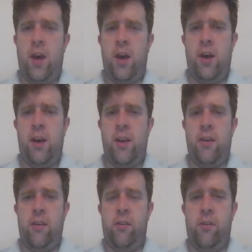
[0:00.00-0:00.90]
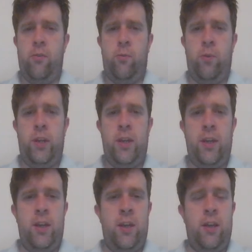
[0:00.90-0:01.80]
uh,
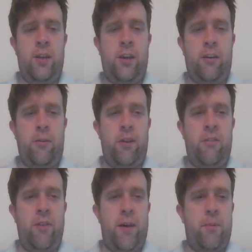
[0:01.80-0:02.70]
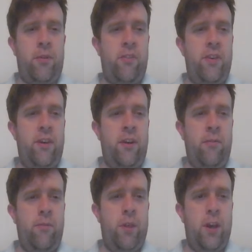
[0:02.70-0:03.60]
we can't quite do that box
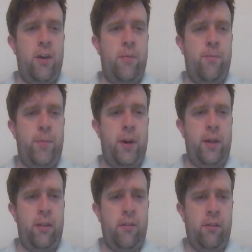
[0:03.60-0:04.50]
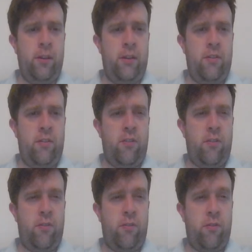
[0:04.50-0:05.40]
either, um, but
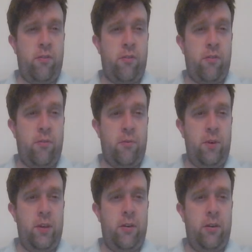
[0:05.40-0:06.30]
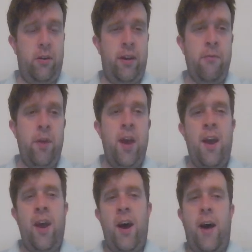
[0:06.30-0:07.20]
let's... Wait, yo, yo.
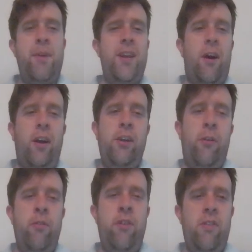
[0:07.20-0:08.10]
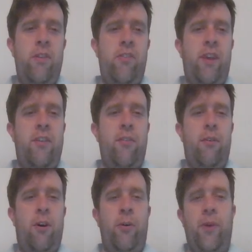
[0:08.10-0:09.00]
I mean, I know that this has...
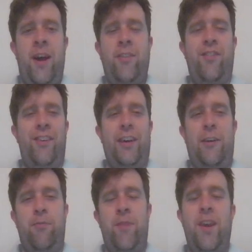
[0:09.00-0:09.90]
Oh, actually...